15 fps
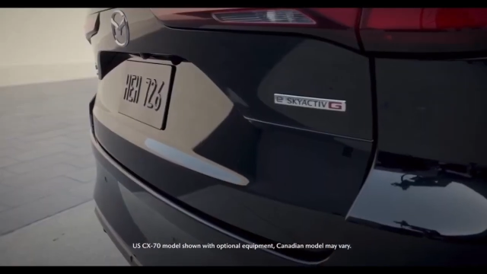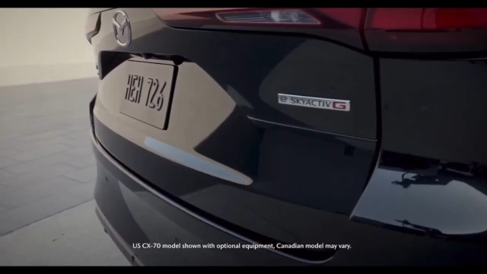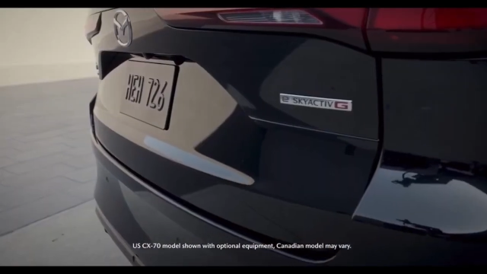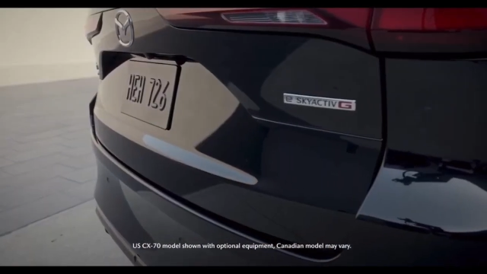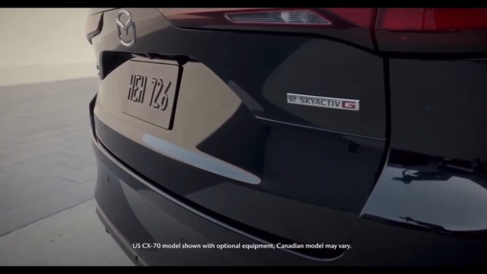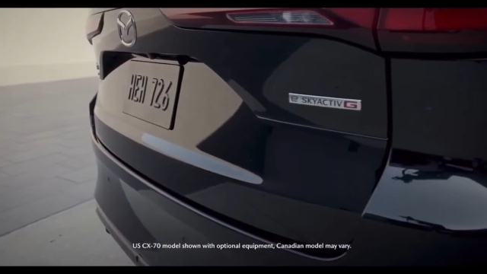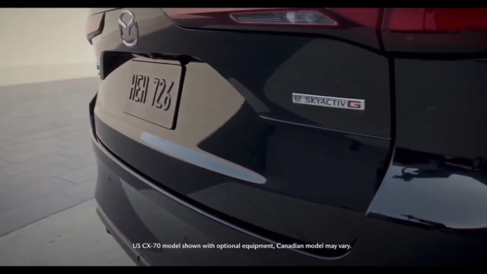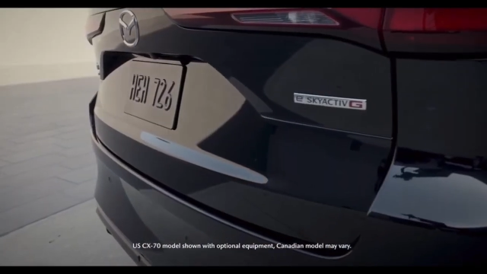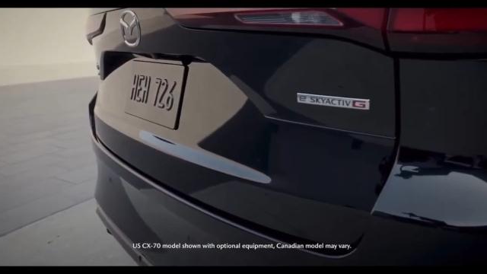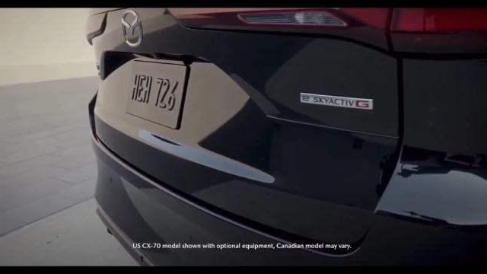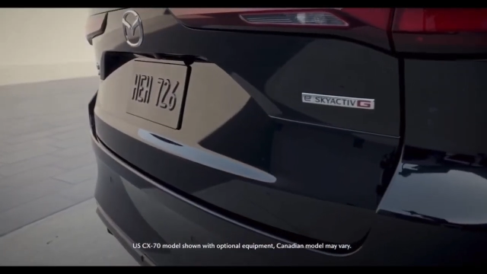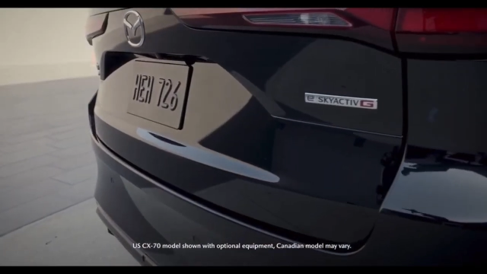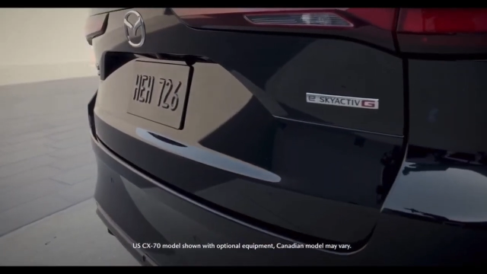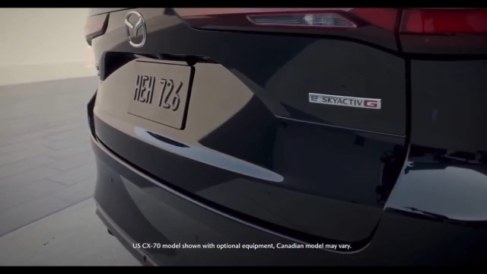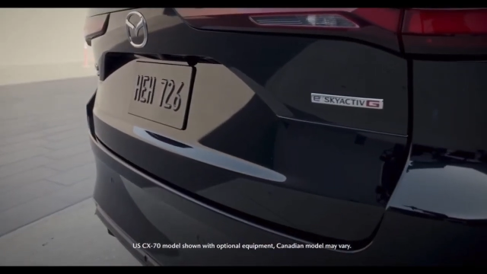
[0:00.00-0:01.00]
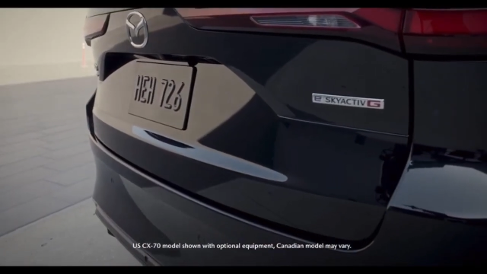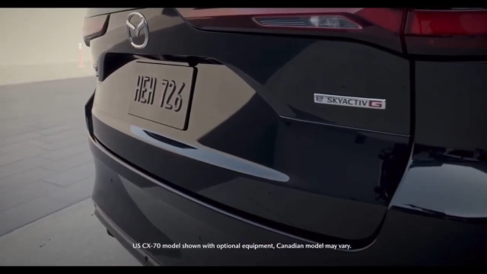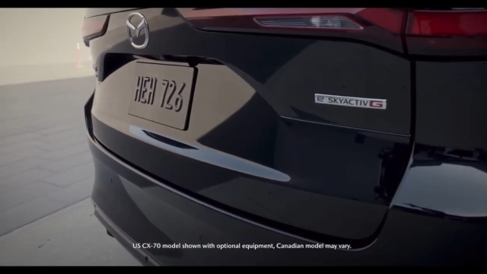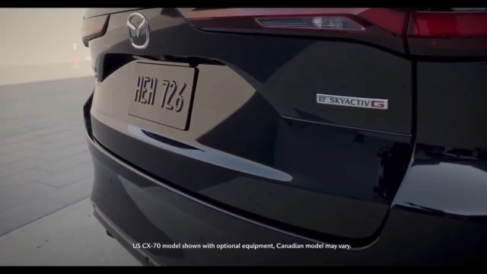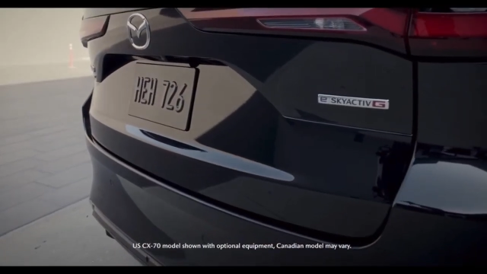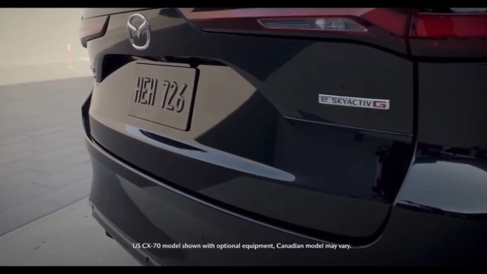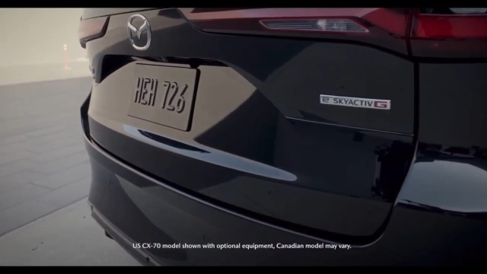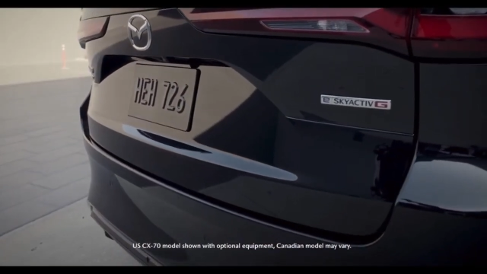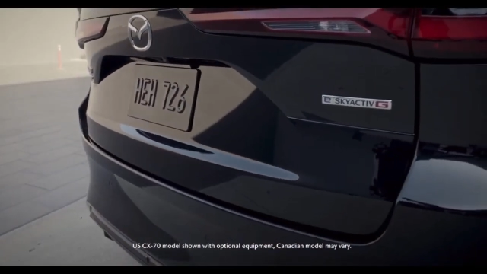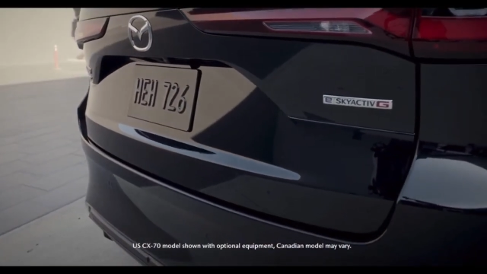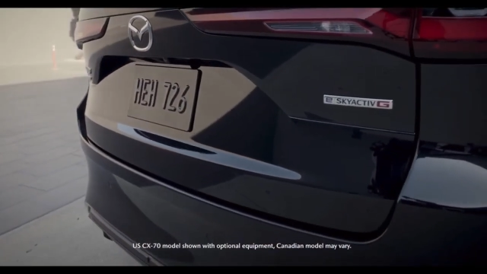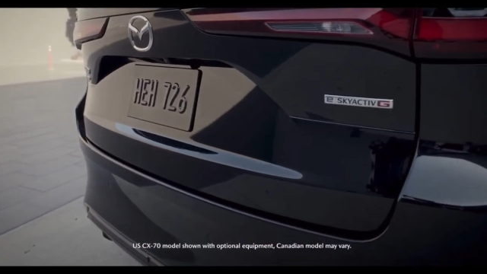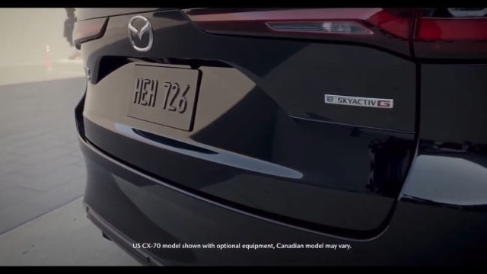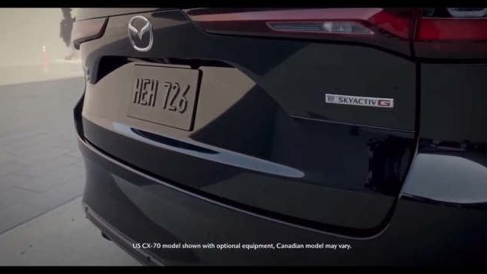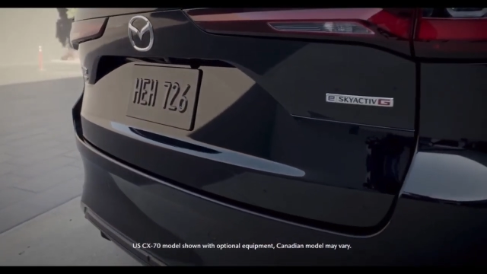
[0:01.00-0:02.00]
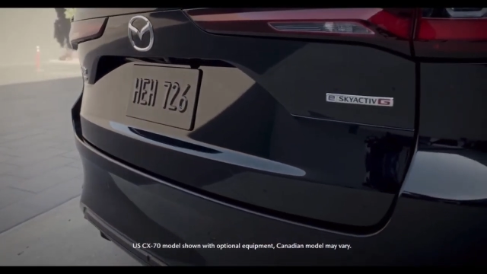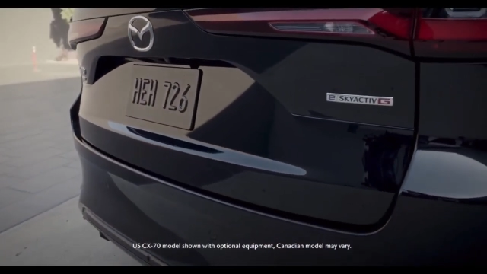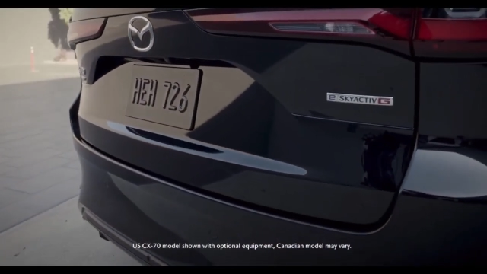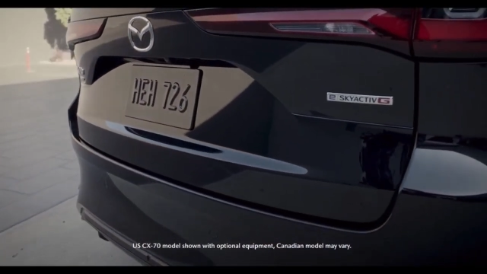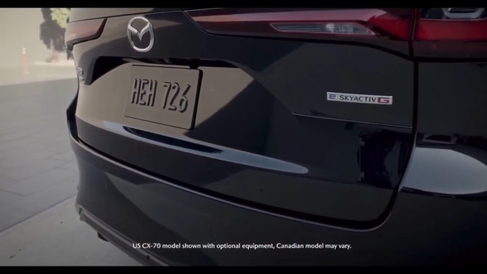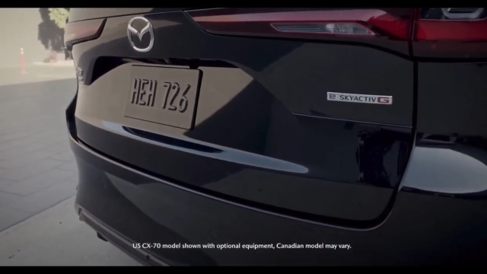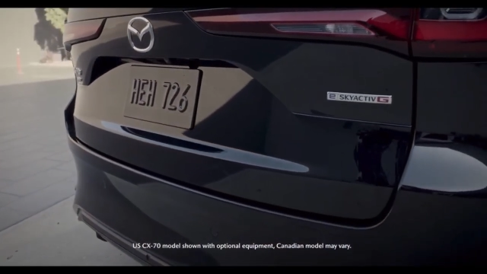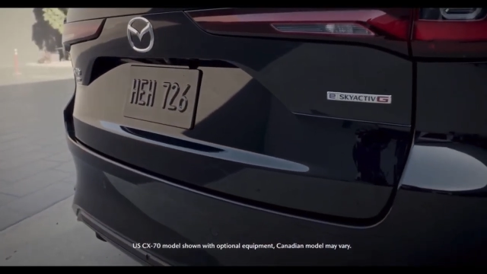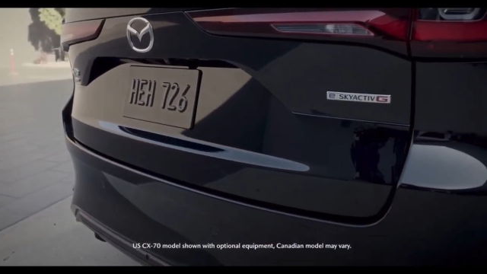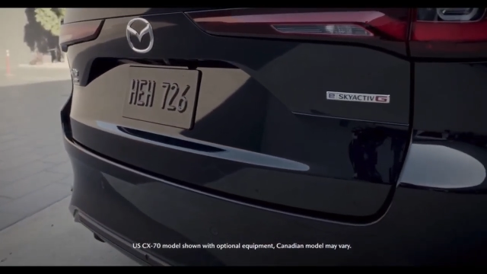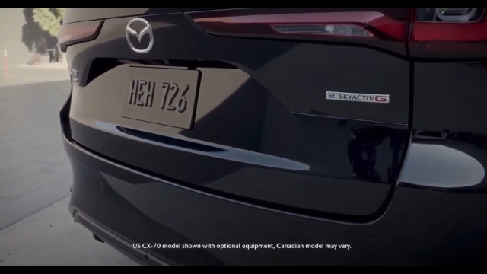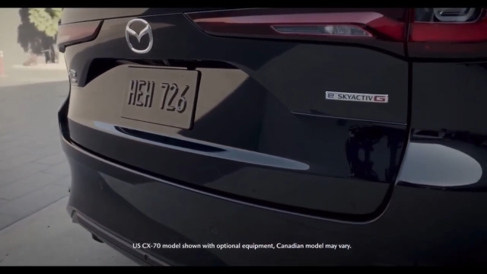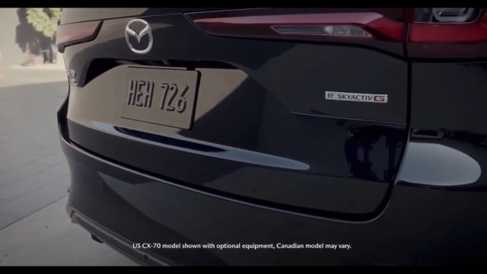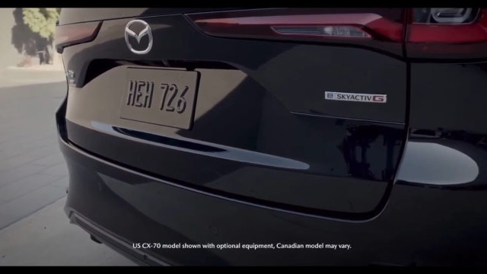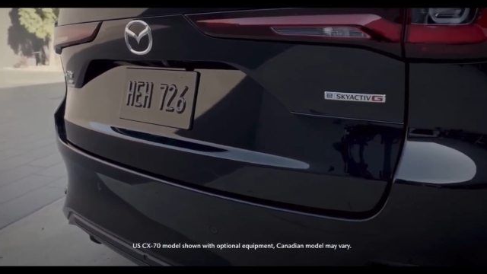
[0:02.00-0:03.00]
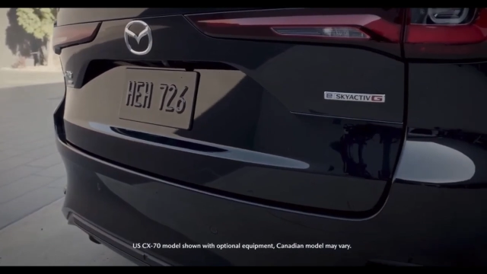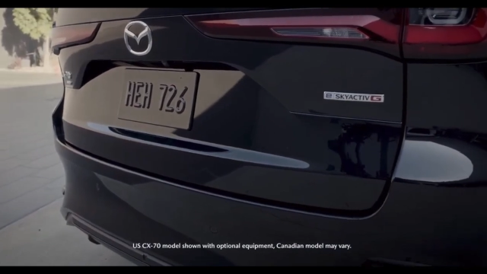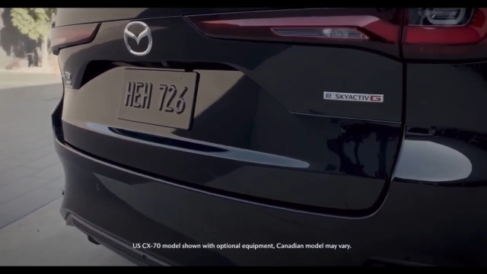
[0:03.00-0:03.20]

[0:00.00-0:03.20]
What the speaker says: Nobody's mouth can be seen.